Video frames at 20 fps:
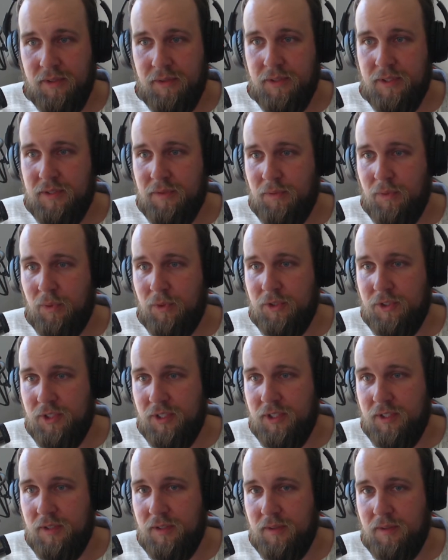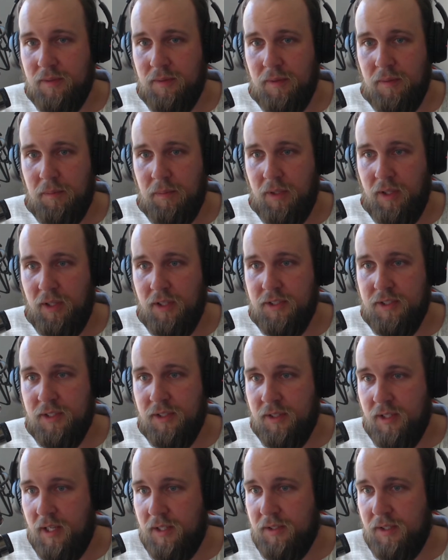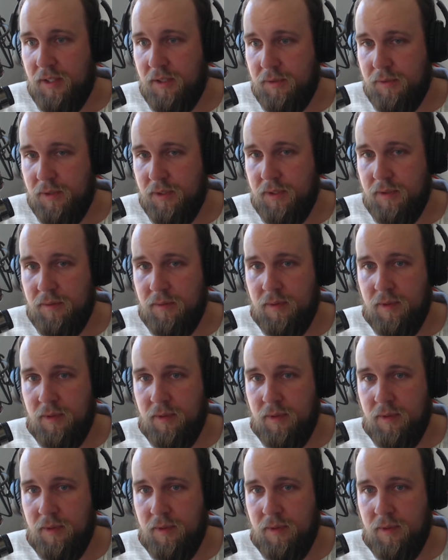is 4G plus in that area.